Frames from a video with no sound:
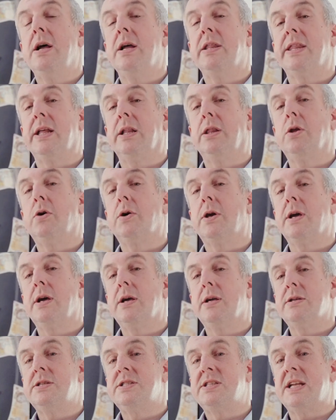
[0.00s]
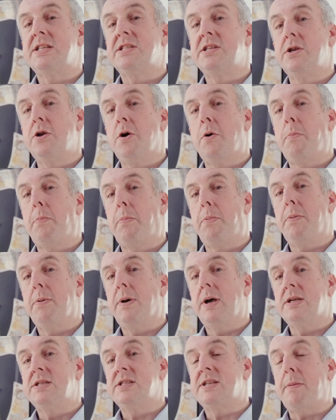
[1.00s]
they'll look at setting up
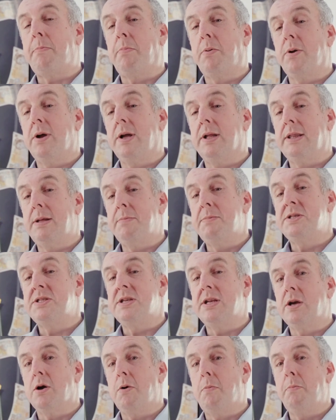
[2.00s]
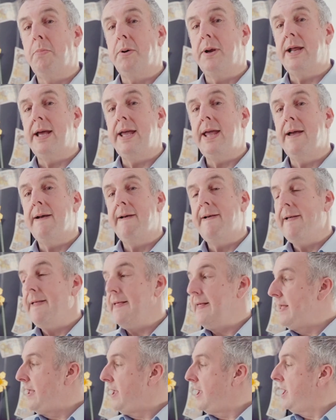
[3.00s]
a separate limited company.
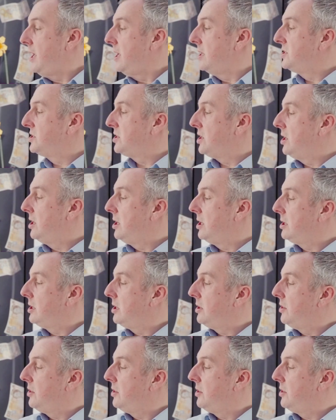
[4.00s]
So